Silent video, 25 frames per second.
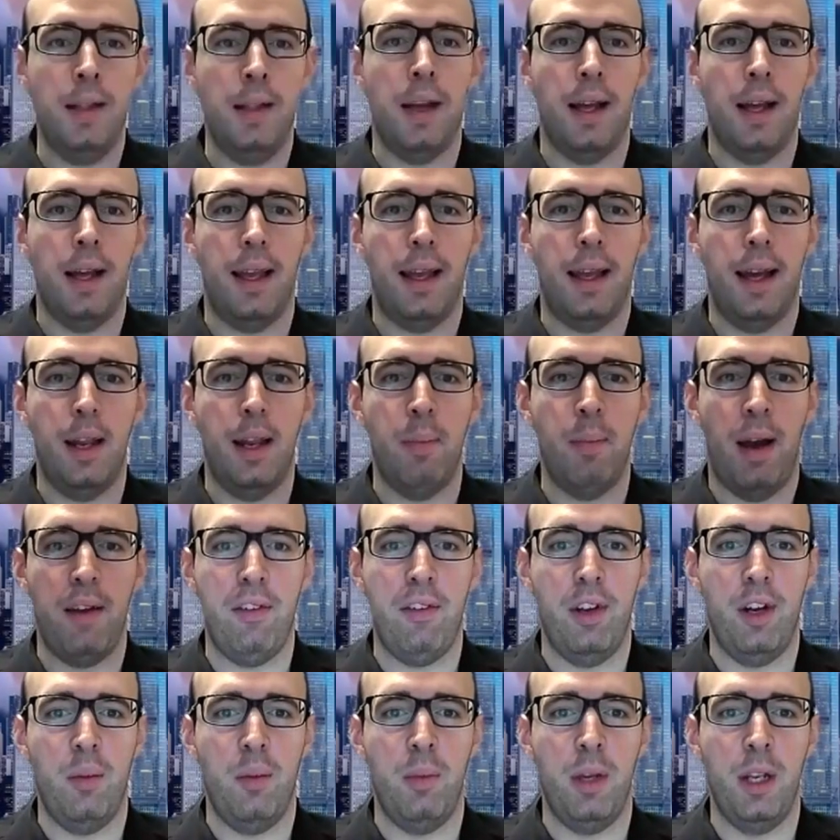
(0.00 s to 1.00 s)
I can
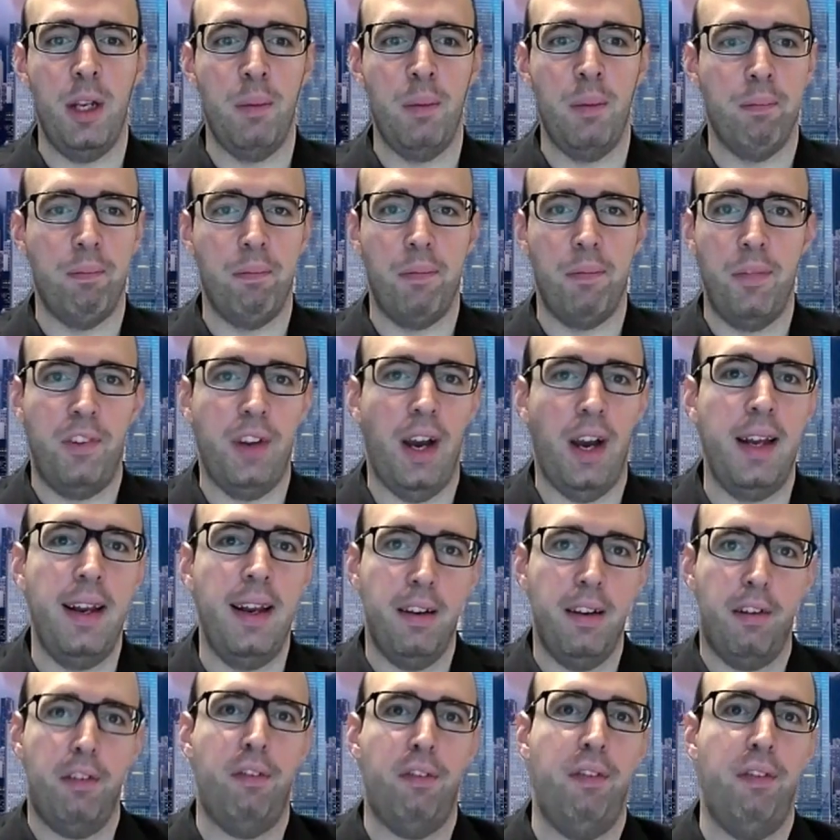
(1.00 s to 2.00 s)
imagine. I mean, China
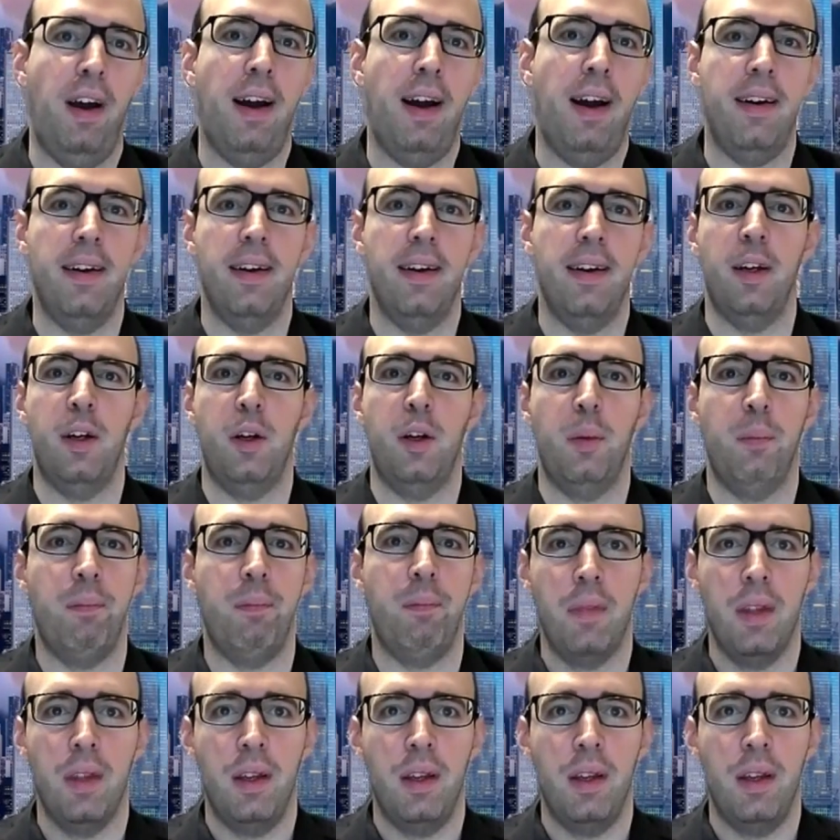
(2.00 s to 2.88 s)
is far